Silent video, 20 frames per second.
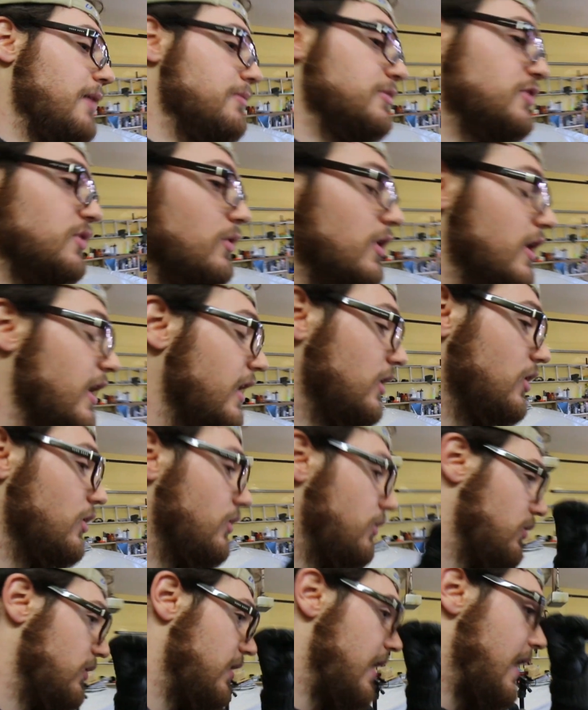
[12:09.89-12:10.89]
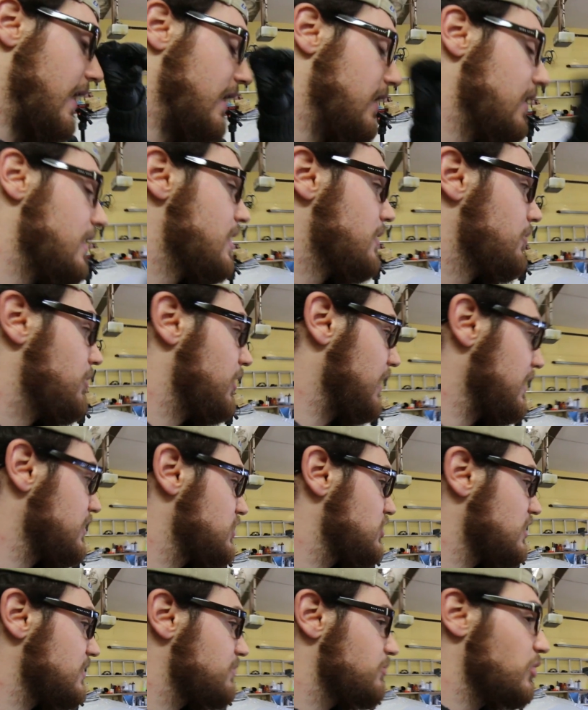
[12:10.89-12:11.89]
So we'll kind of go through that. But
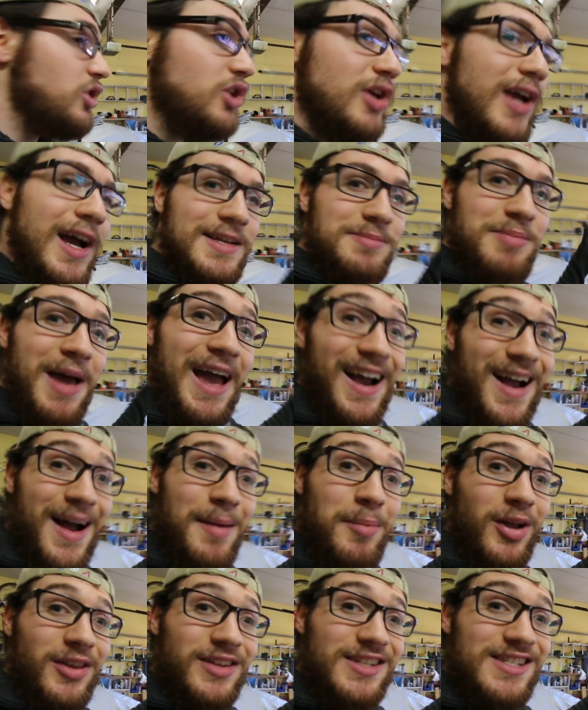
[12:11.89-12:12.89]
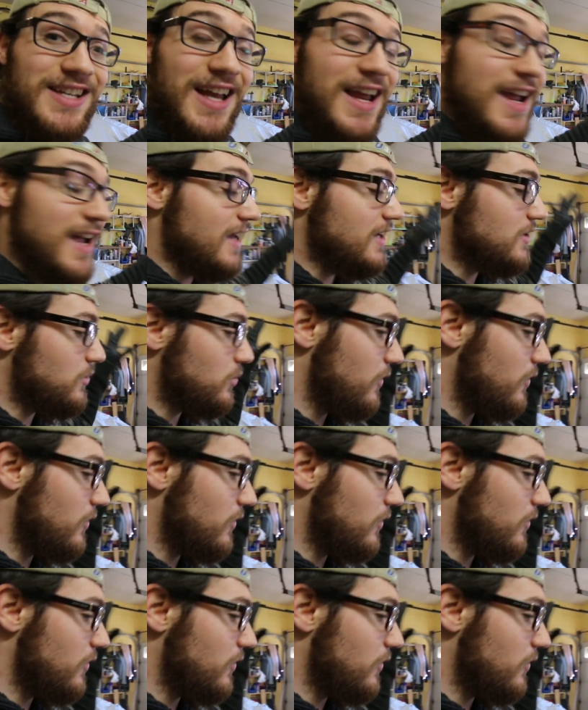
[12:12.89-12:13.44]
let's just put you guys back up on the stand.